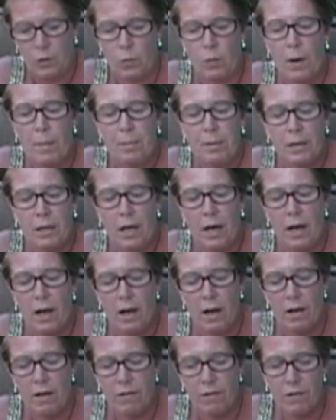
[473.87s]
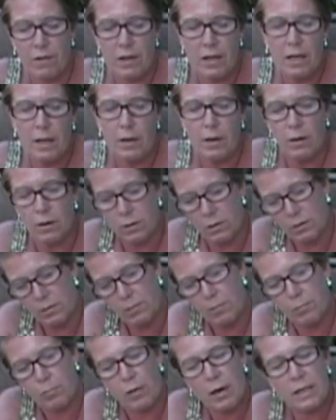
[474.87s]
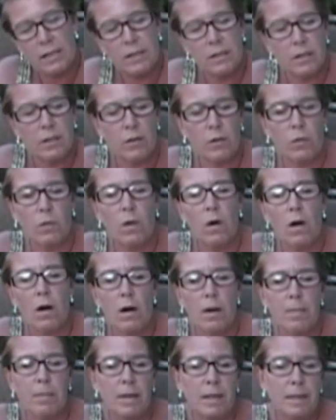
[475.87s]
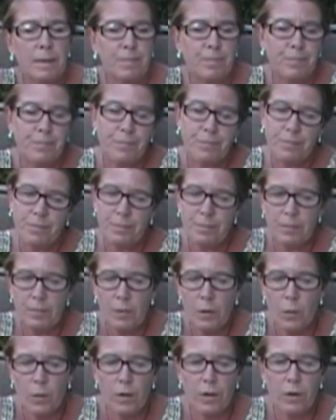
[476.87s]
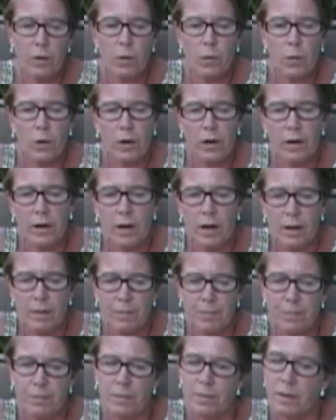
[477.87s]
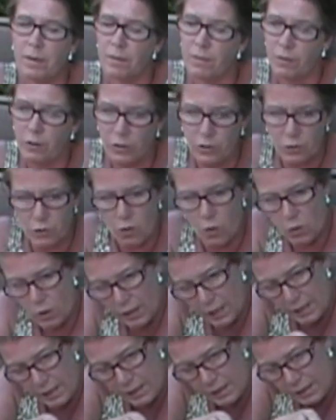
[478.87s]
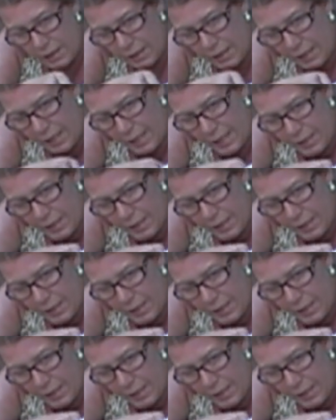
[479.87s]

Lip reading: replica of the breast and the raw, but whether it'll work or not, first goal is the